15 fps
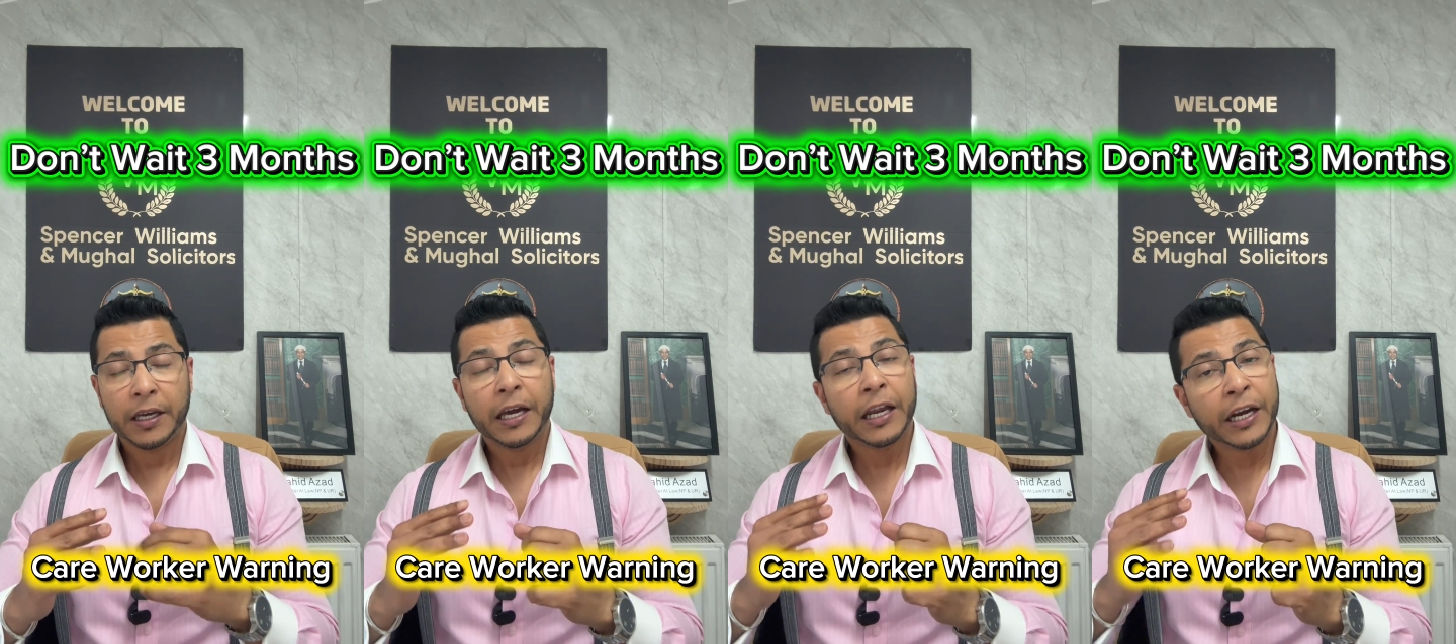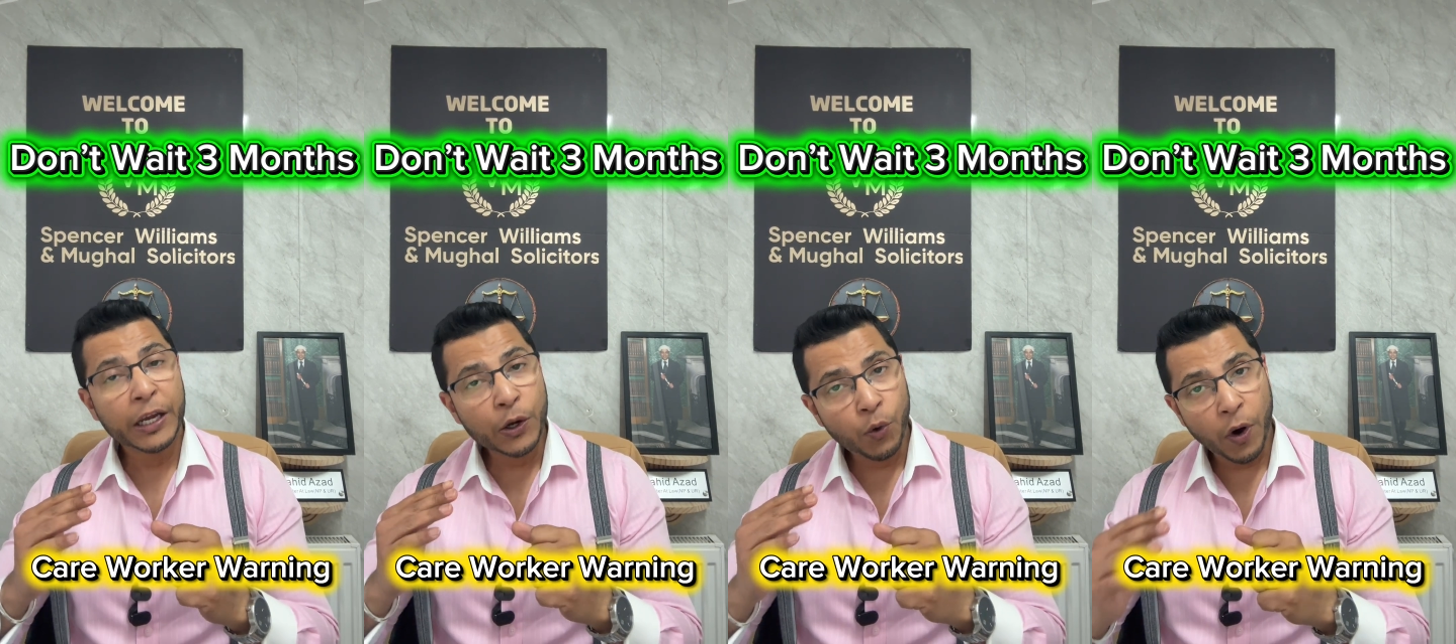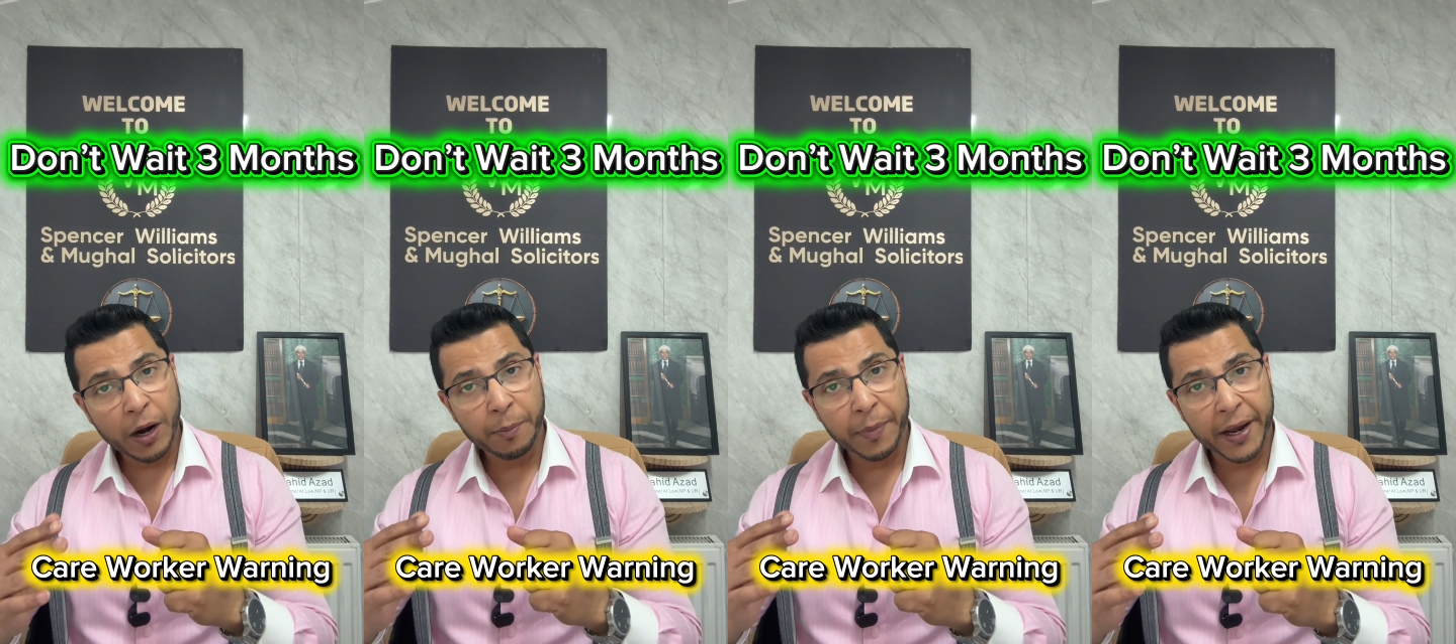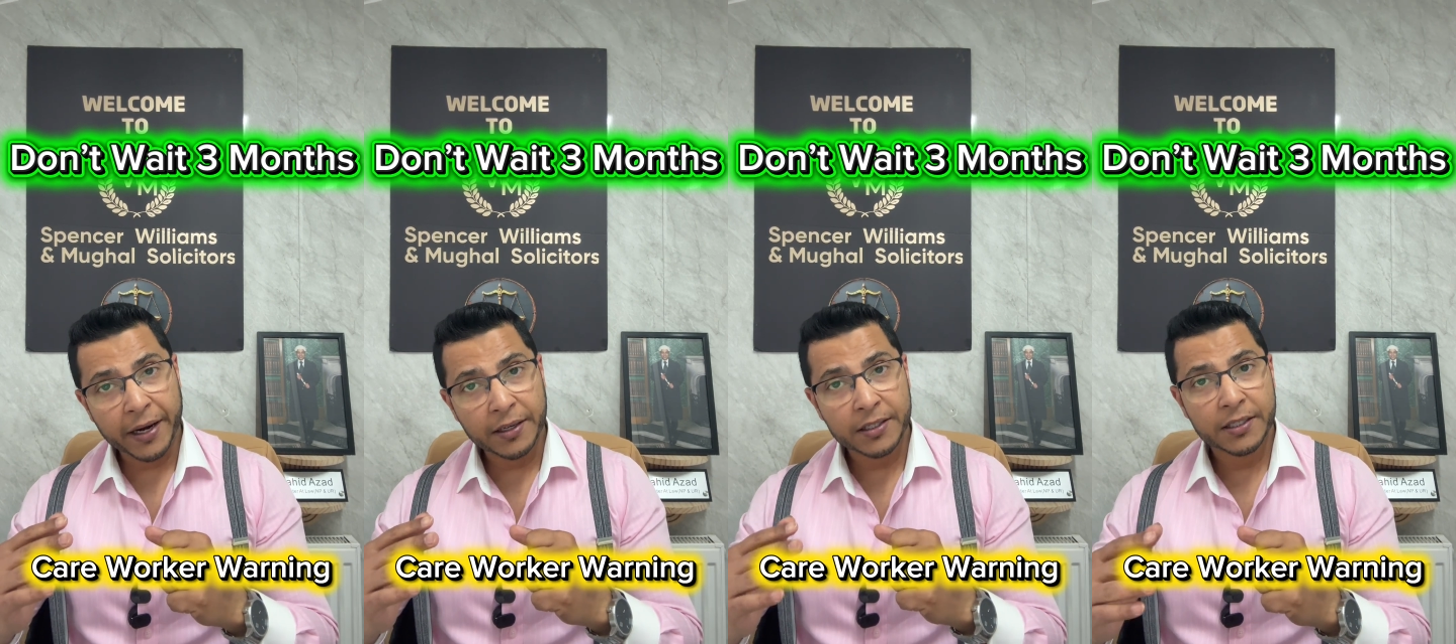
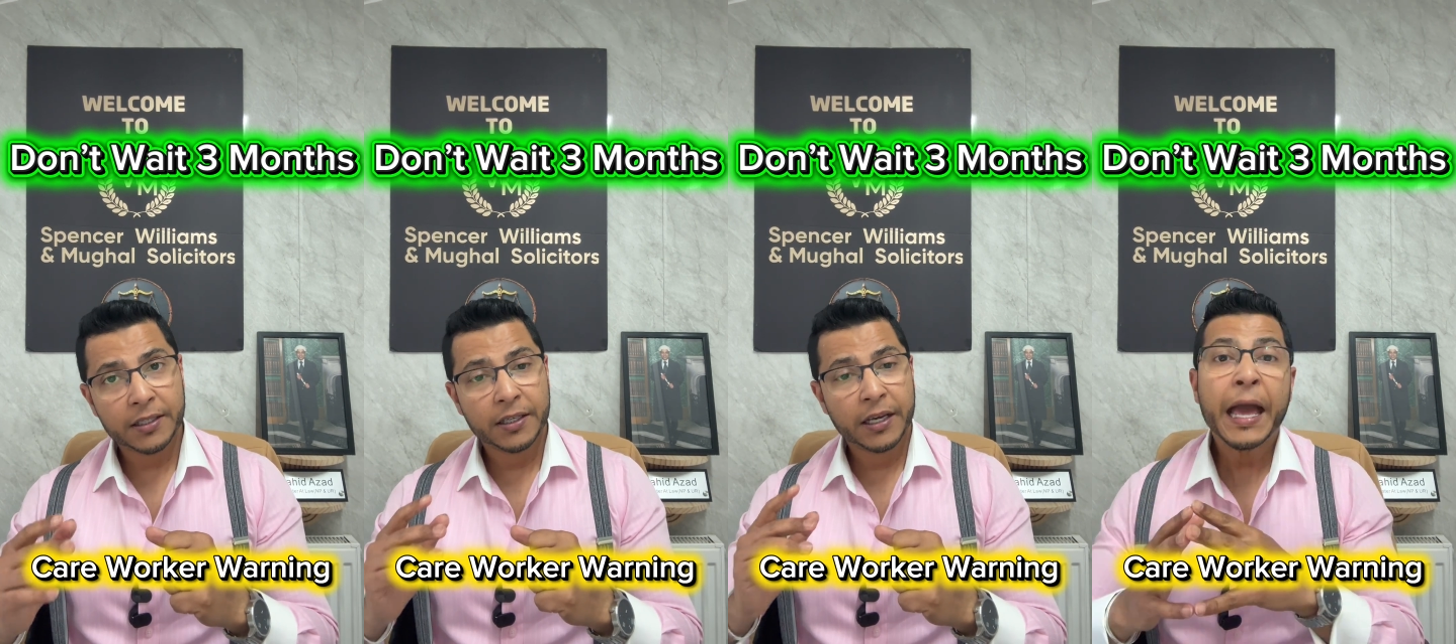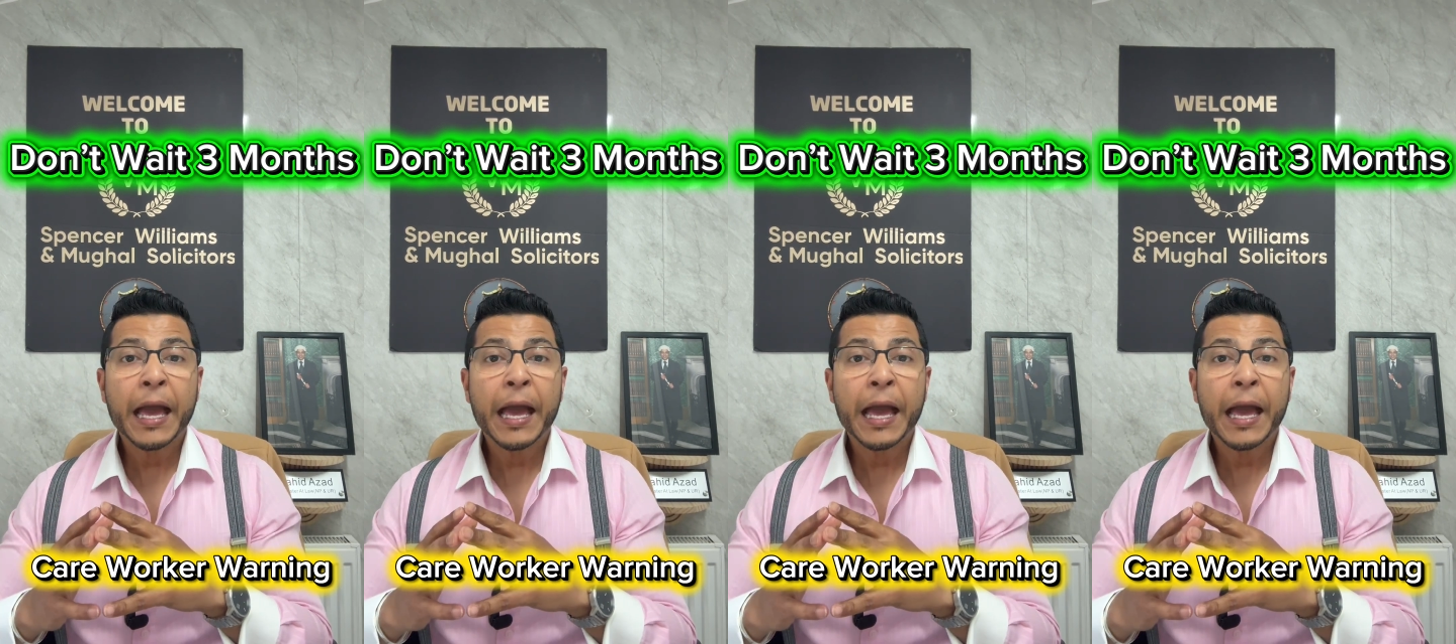requirements